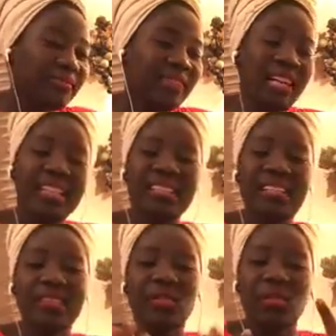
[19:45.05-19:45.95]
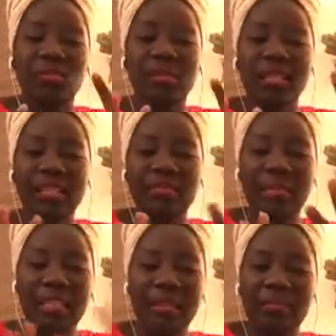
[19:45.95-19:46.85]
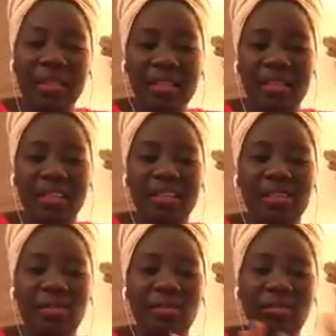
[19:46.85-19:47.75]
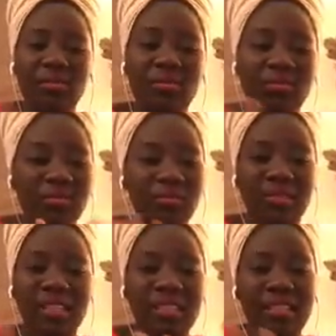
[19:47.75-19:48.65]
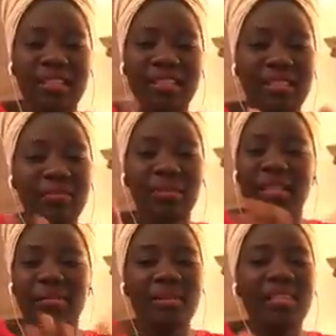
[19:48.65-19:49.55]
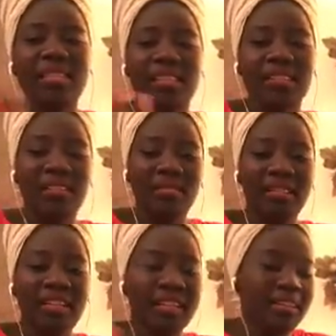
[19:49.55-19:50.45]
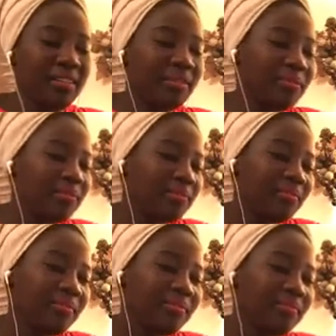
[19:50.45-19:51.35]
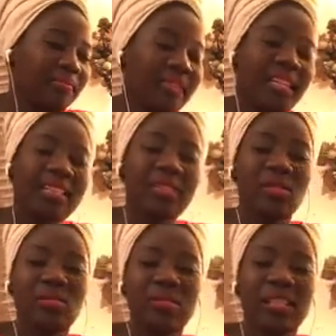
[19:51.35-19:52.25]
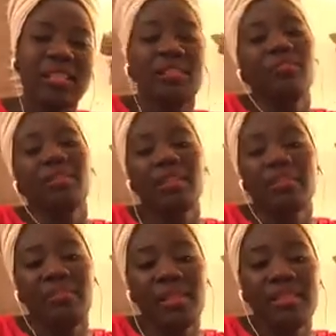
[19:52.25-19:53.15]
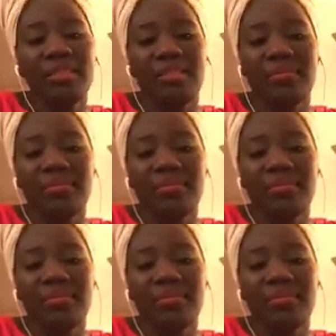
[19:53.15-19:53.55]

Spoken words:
That is complete Batamese. Like you really just Batamesing around here. That is completely Batamese.